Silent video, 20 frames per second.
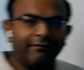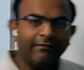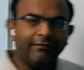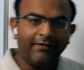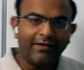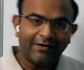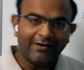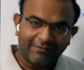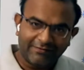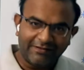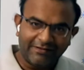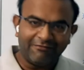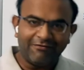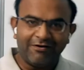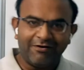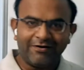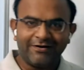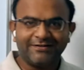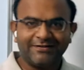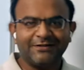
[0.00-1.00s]
There are
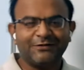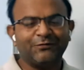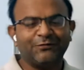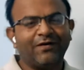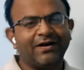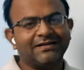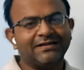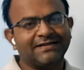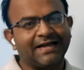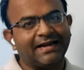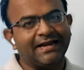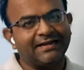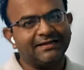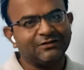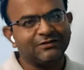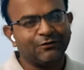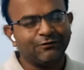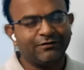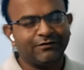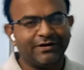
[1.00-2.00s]
several reasons why
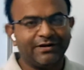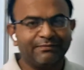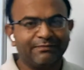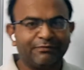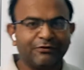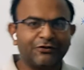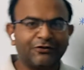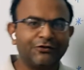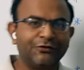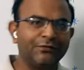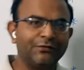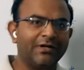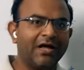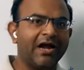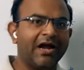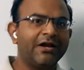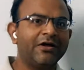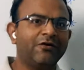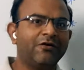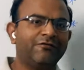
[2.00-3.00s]
scientists of the day pursue the
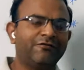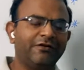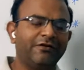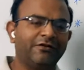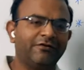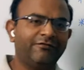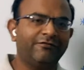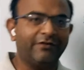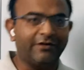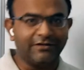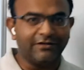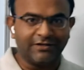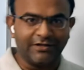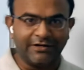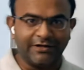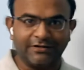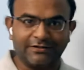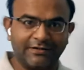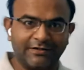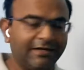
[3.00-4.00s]
idea of ether very
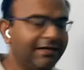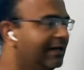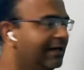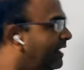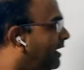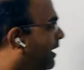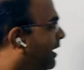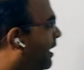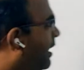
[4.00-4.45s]
seriously.